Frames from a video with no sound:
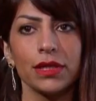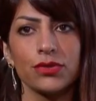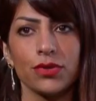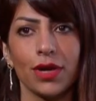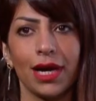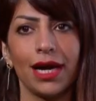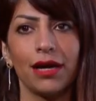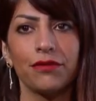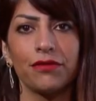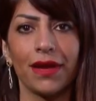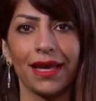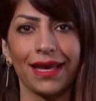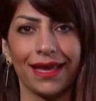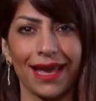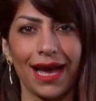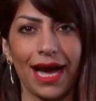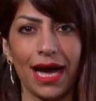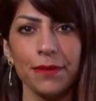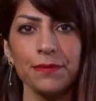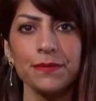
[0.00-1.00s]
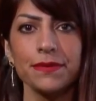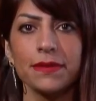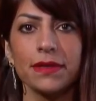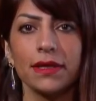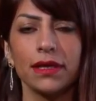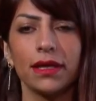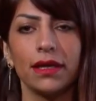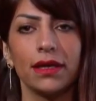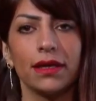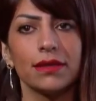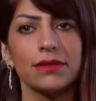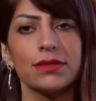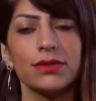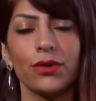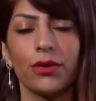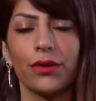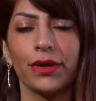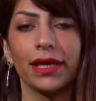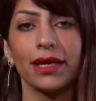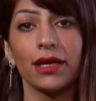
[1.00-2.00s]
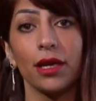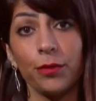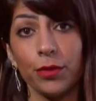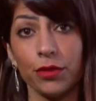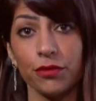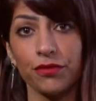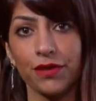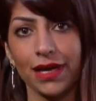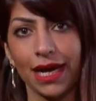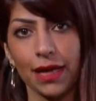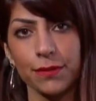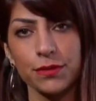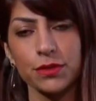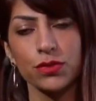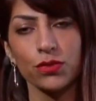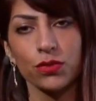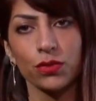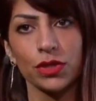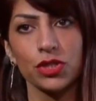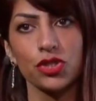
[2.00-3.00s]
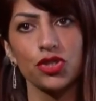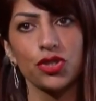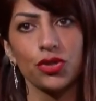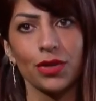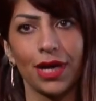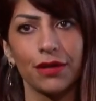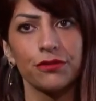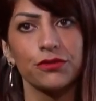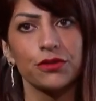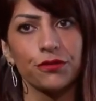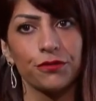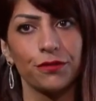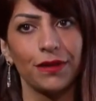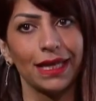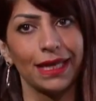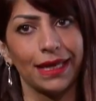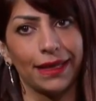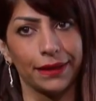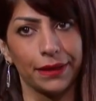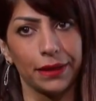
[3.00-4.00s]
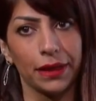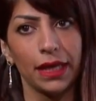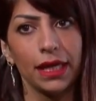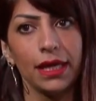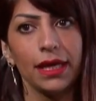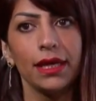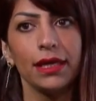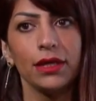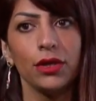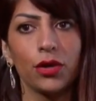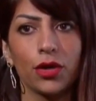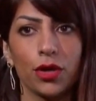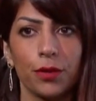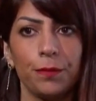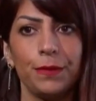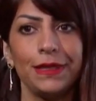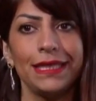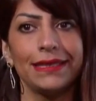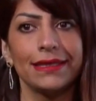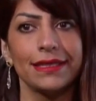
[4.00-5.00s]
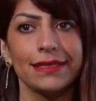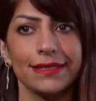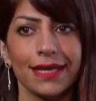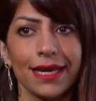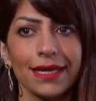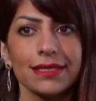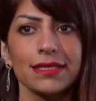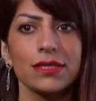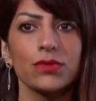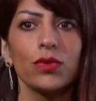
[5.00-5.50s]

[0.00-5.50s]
to have a couple of gaps which you have to fill in. You complete the text